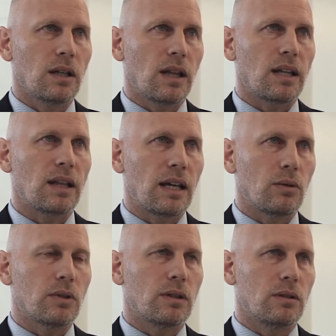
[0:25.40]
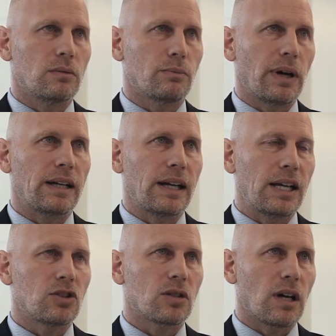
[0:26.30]
then they would, by
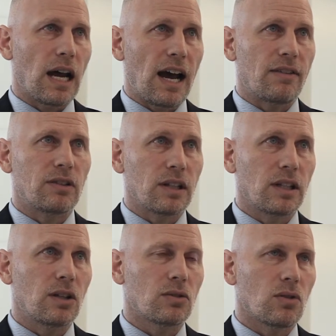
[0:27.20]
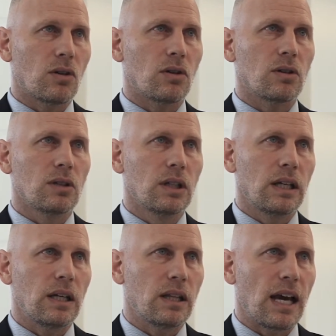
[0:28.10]
nature, have a leading role
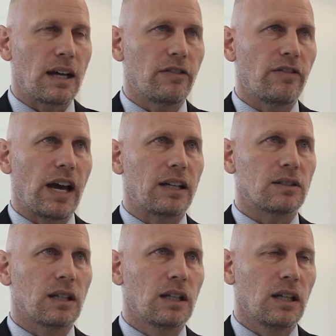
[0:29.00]
in that event.